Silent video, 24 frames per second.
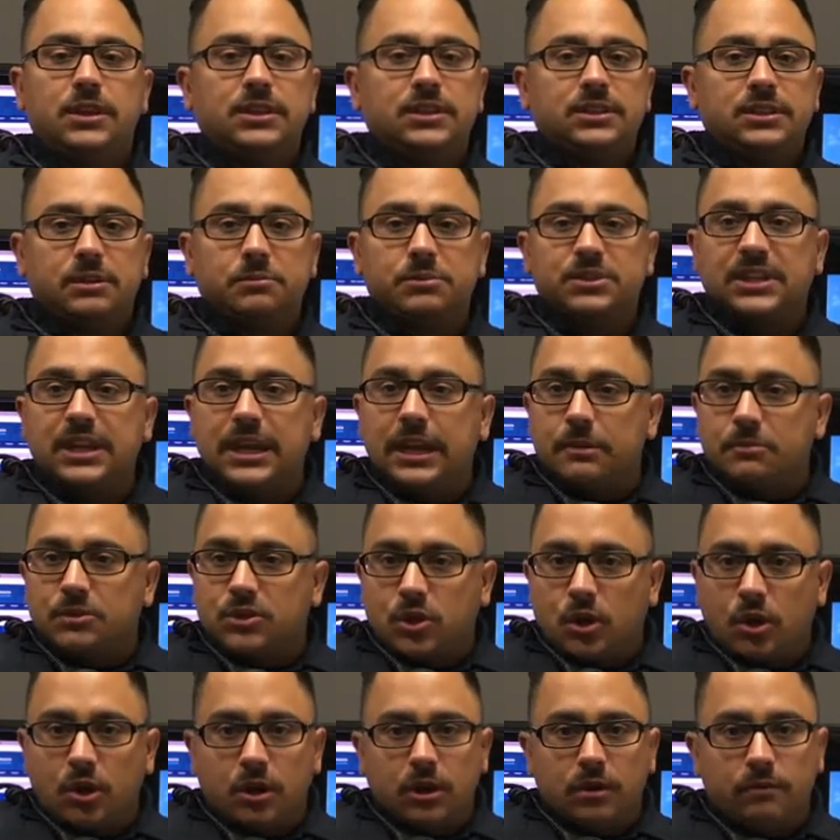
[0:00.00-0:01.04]
Some scams
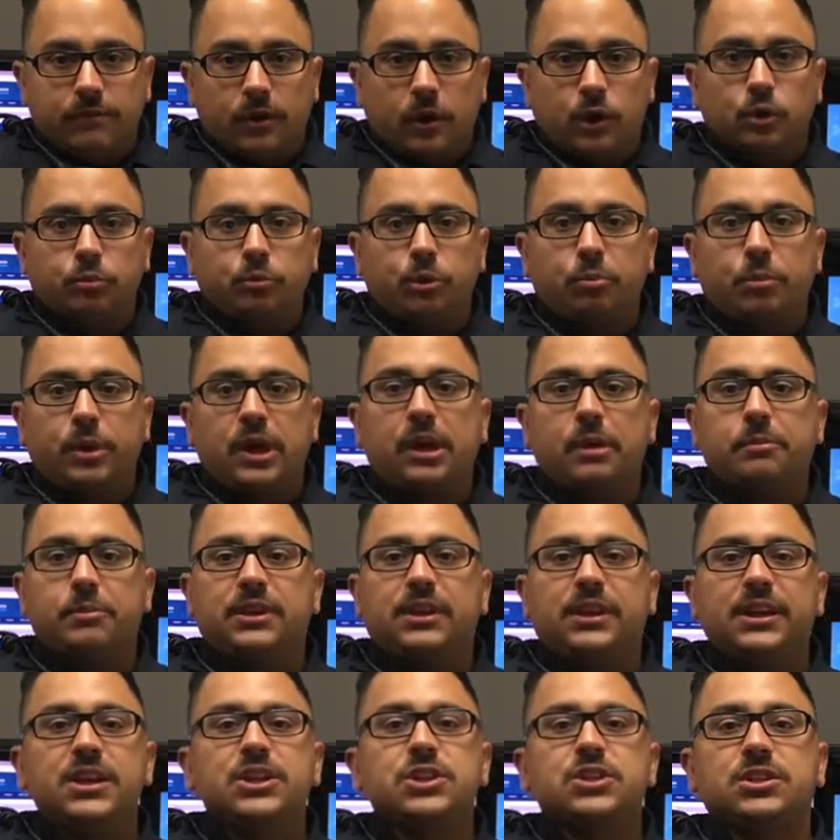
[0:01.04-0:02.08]
target vulnerable
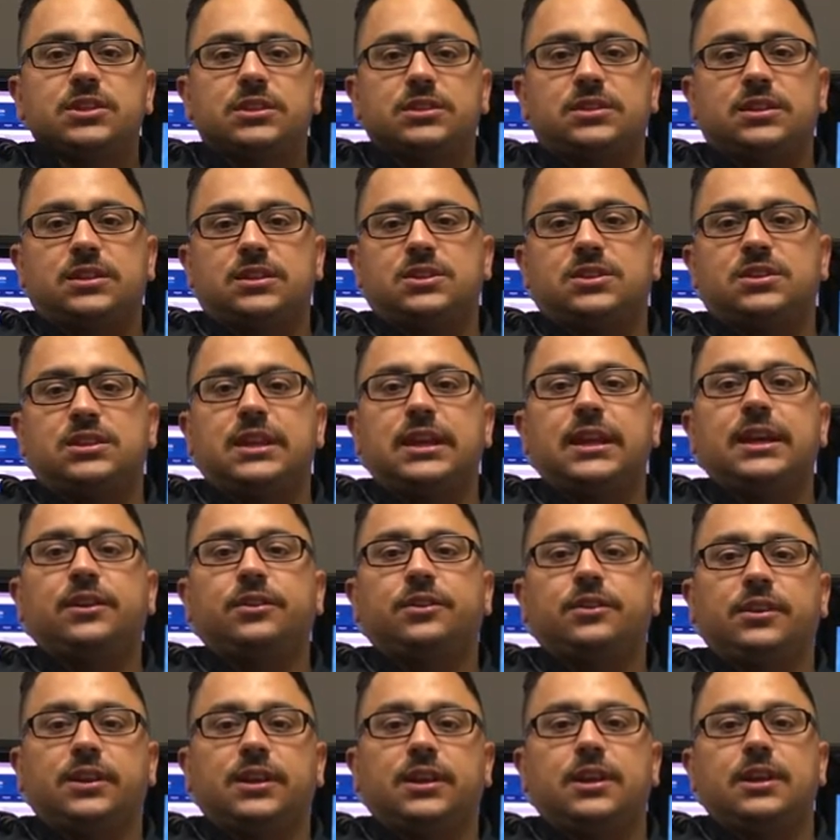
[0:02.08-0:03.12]
populations, such as the
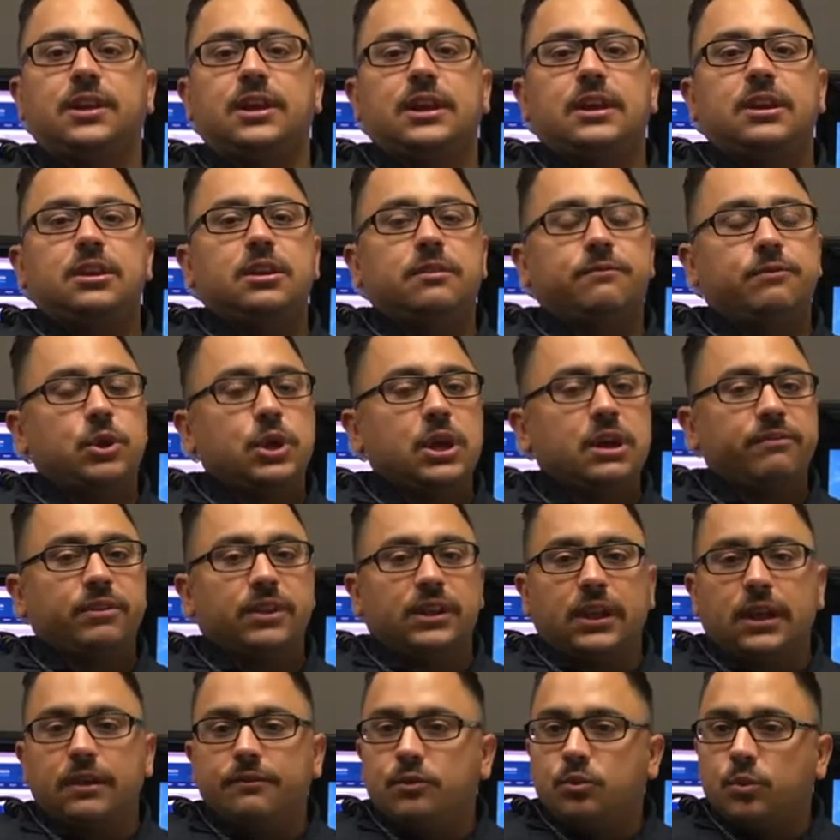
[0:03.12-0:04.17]
elderly. If you have a
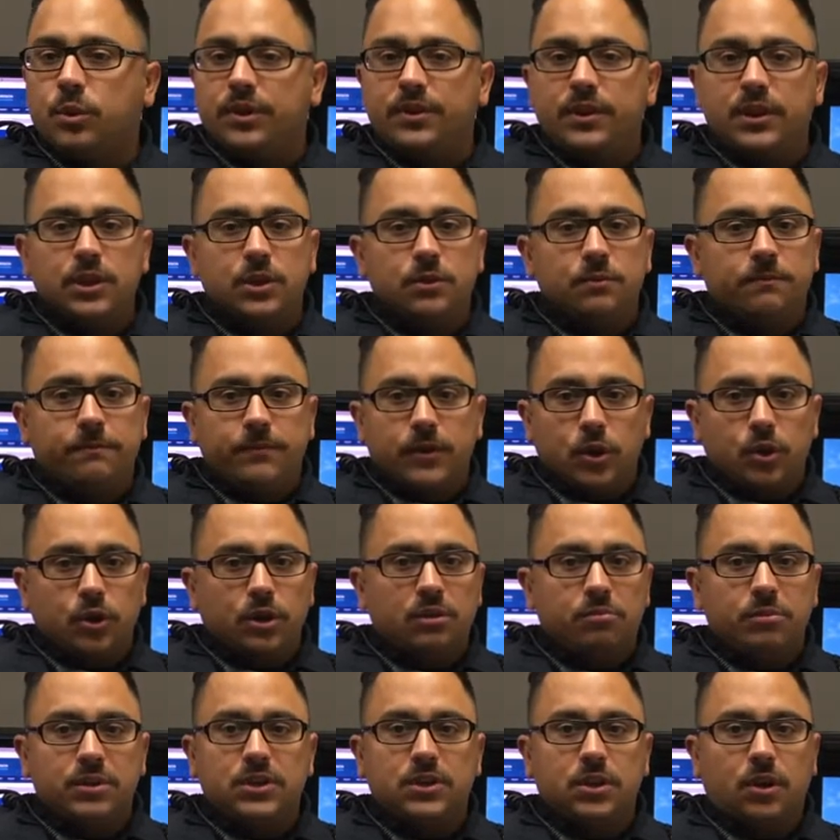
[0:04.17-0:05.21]
loved one that you fear
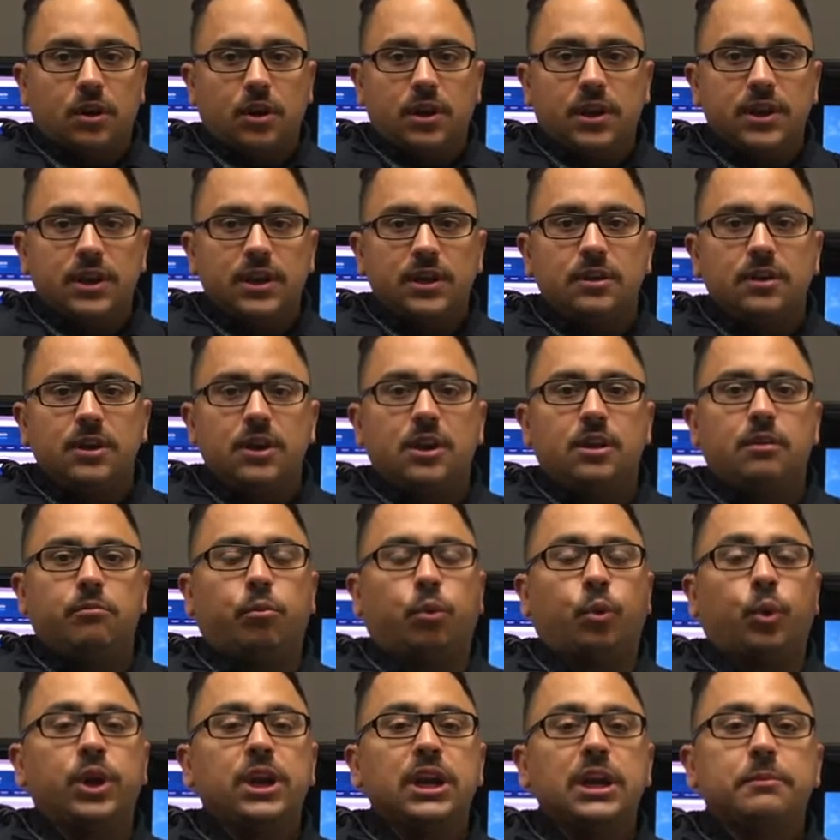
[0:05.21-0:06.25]
could be targeted,
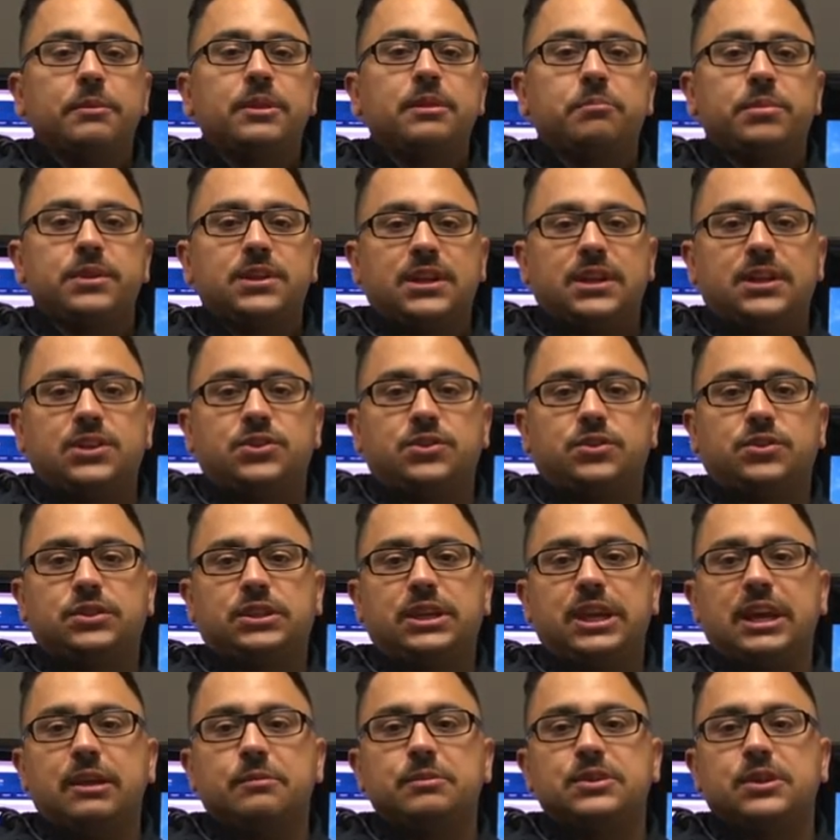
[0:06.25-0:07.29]
bring up the potential
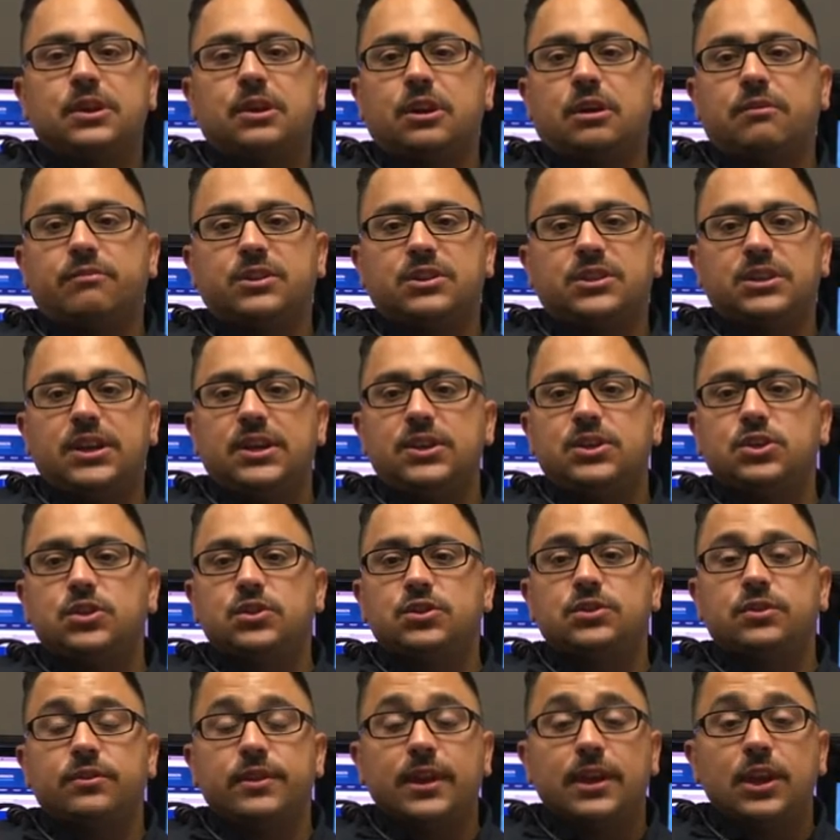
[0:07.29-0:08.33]
scams in conversation
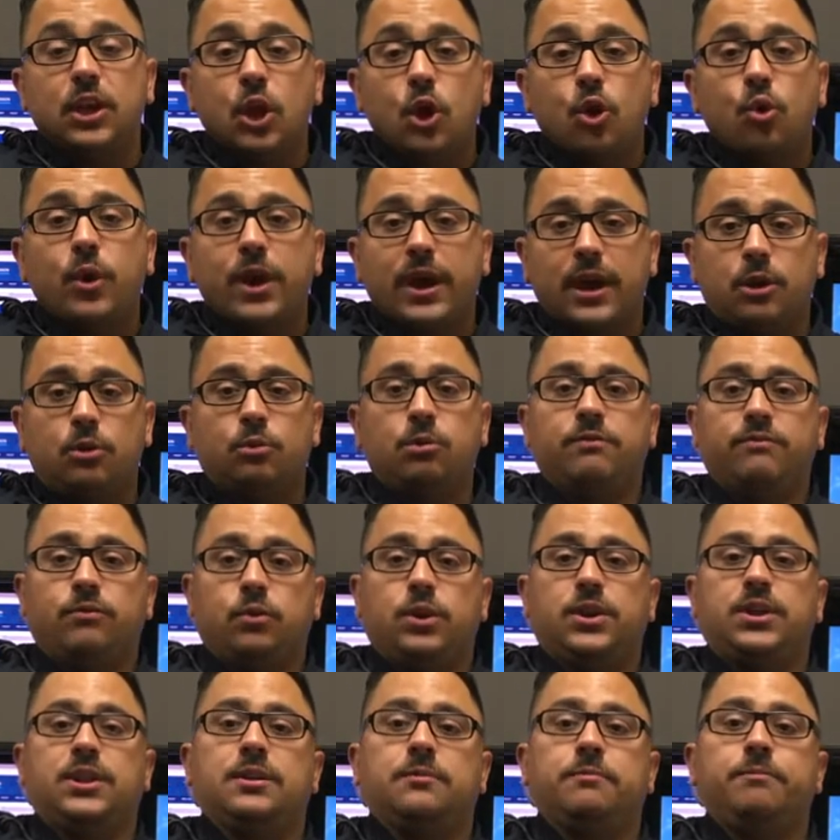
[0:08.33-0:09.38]
so they know how to
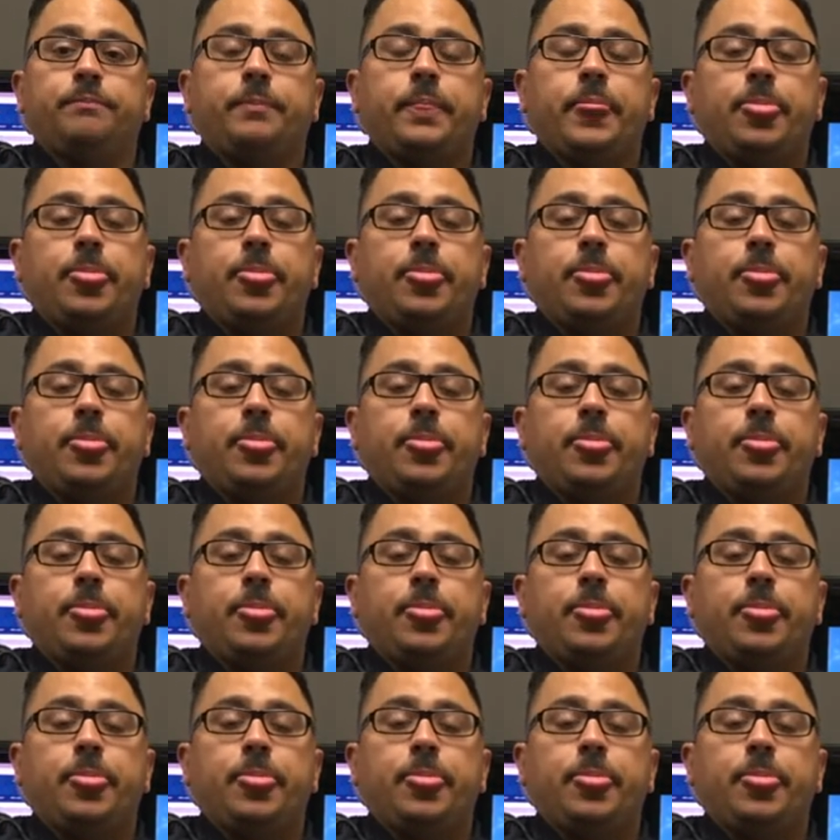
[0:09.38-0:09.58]
avoid them.